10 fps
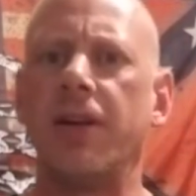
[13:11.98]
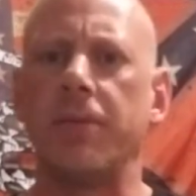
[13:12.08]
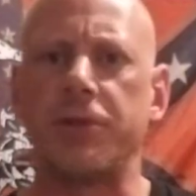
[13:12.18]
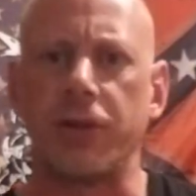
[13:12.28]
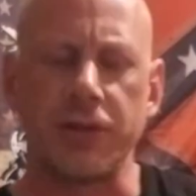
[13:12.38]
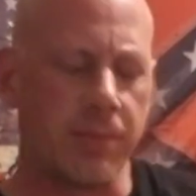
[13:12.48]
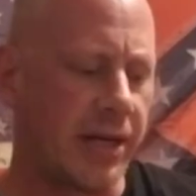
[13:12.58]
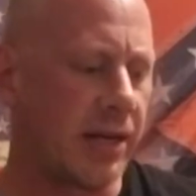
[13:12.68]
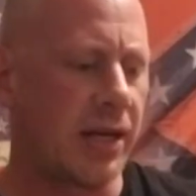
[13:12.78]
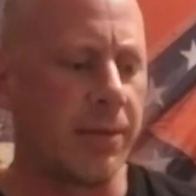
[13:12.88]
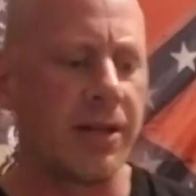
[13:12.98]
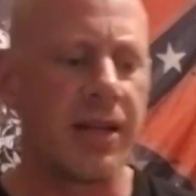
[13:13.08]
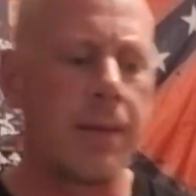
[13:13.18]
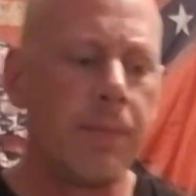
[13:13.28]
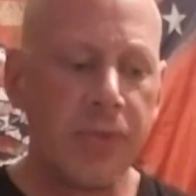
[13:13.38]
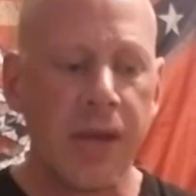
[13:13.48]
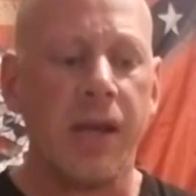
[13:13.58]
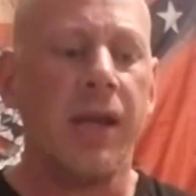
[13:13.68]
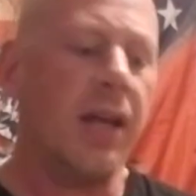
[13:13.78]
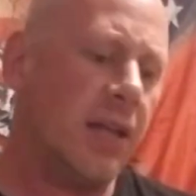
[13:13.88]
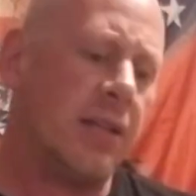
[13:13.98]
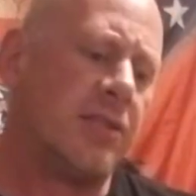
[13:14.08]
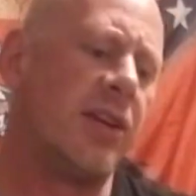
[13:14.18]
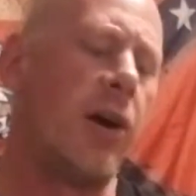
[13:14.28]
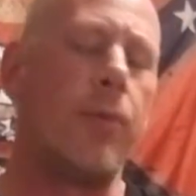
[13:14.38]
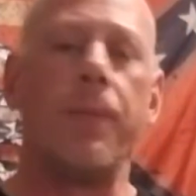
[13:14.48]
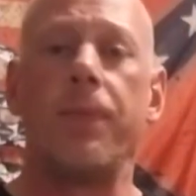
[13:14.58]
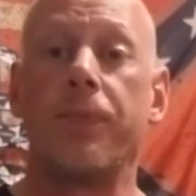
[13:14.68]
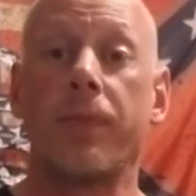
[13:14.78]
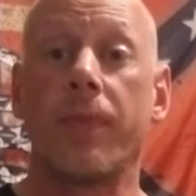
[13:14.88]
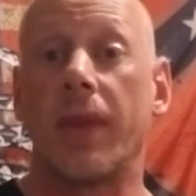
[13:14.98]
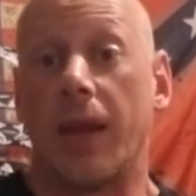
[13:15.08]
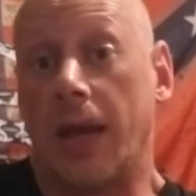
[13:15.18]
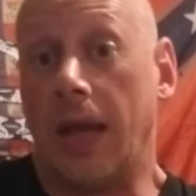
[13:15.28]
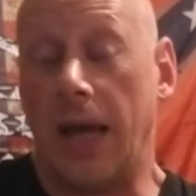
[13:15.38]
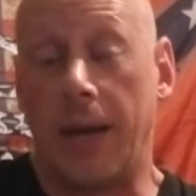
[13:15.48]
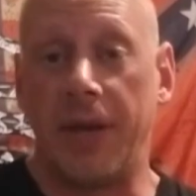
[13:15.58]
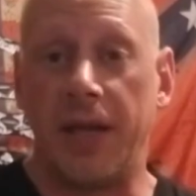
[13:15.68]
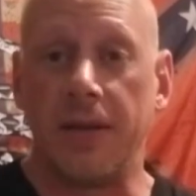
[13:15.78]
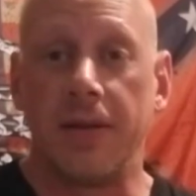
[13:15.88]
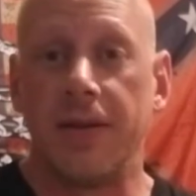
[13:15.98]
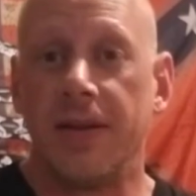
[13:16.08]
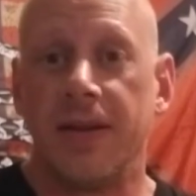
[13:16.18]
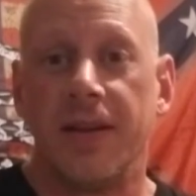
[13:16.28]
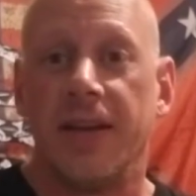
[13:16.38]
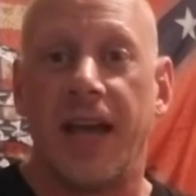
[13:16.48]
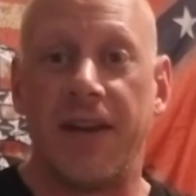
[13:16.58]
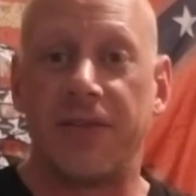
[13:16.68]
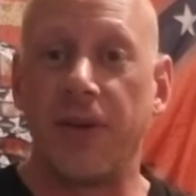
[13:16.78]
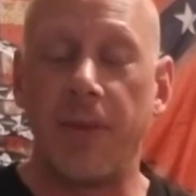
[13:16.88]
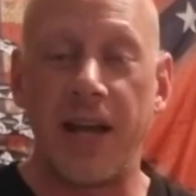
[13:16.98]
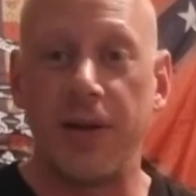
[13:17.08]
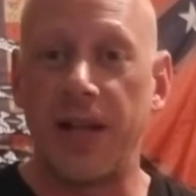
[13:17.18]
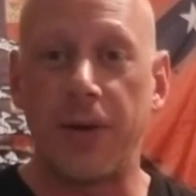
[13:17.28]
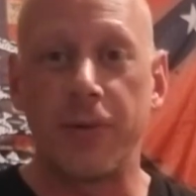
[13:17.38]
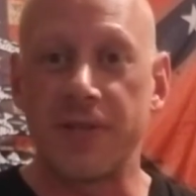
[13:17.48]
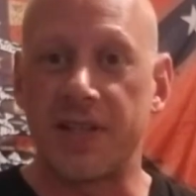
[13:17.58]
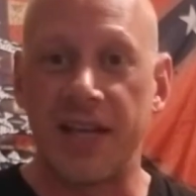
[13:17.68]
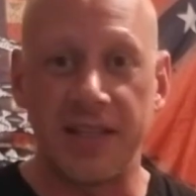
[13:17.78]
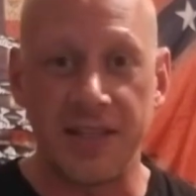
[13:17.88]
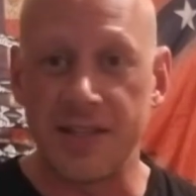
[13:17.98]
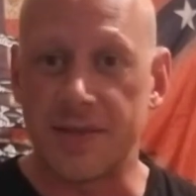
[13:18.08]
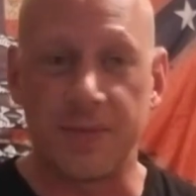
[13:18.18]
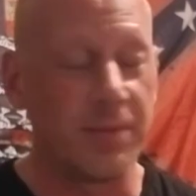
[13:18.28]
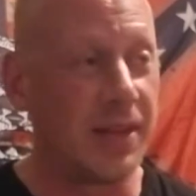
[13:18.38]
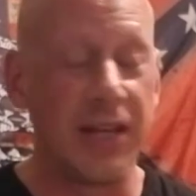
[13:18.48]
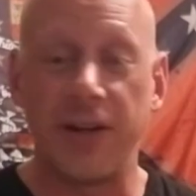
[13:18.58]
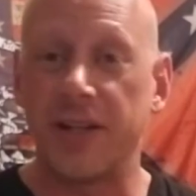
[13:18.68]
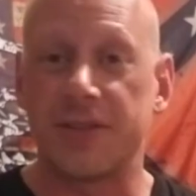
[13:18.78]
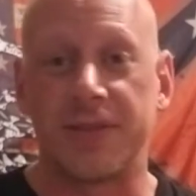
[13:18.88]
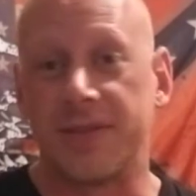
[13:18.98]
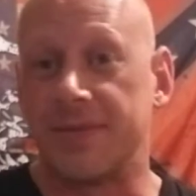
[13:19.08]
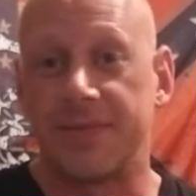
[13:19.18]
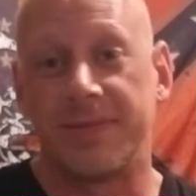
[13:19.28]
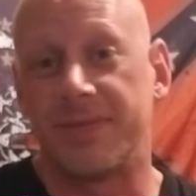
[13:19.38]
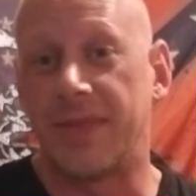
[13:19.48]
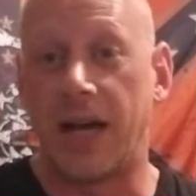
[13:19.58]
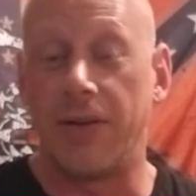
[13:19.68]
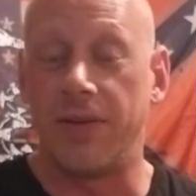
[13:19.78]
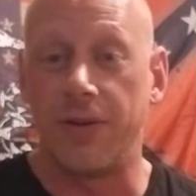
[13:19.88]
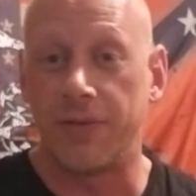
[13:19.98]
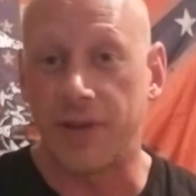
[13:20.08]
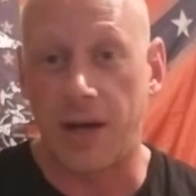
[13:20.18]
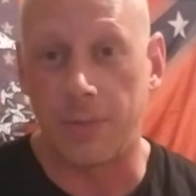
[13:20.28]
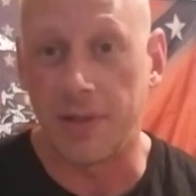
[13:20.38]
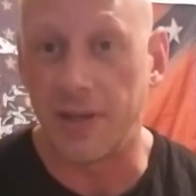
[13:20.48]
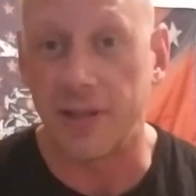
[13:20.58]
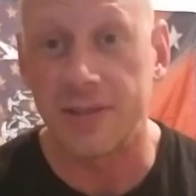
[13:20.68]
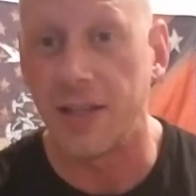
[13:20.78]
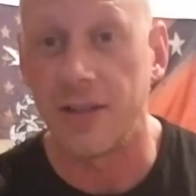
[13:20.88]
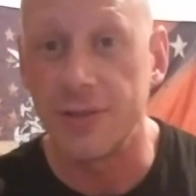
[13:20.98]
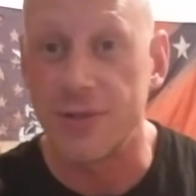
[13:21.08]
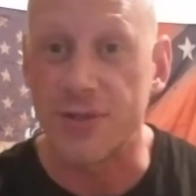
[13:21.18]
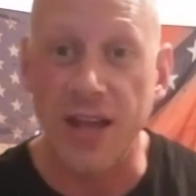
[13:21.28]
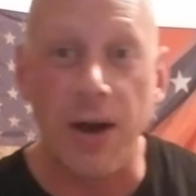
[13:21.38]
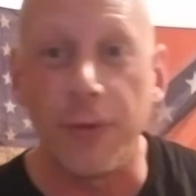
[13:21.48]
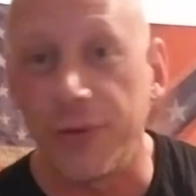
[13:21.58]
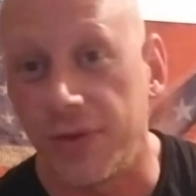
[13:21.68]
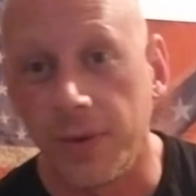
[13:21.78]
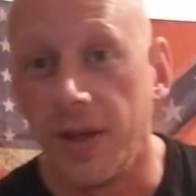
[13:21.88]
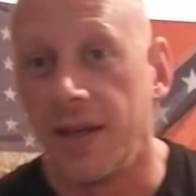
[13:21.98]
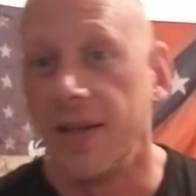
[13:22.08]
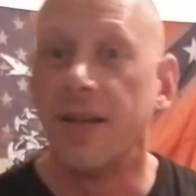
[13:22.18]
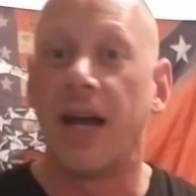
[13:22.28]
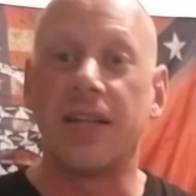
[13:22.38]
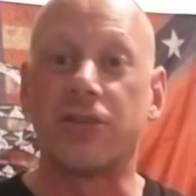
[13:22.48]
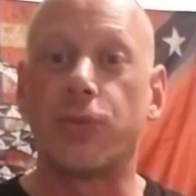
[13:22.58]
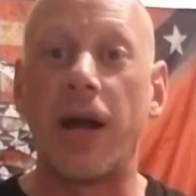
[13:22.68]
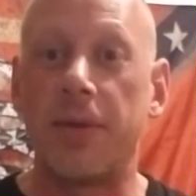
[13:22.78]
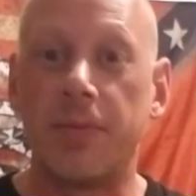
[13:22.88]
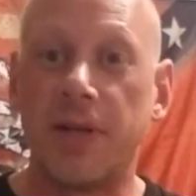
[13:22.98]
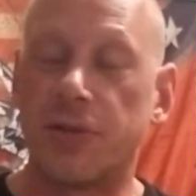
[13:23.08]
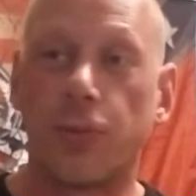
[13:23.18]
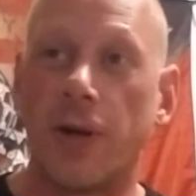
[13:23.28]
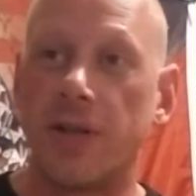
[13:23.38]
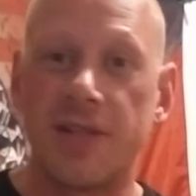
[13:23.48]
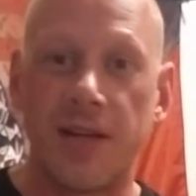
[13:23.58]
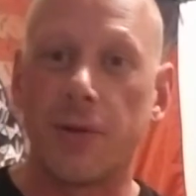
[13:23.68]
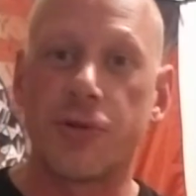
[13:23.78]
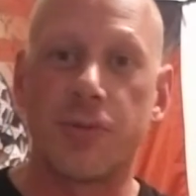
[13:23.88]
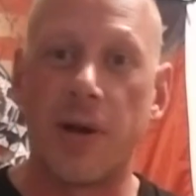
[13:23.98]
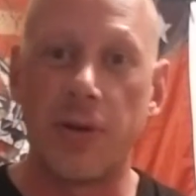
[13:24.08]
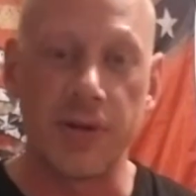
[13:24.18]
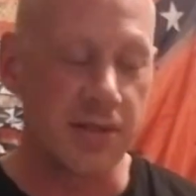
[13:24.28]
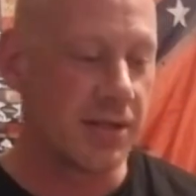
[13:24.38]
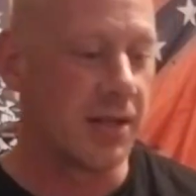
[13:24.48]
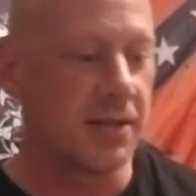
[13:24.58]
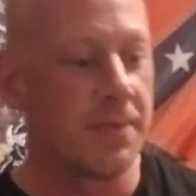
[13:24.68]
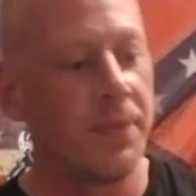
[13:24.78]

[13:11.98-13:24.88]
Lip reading: Upchurch American. How about that? So, and if somebody wants to take these lyrics, and I don't even know if I call them lyrics, hell, they're just thoughts. I just rhymed a bunch of words like Oshimonius does.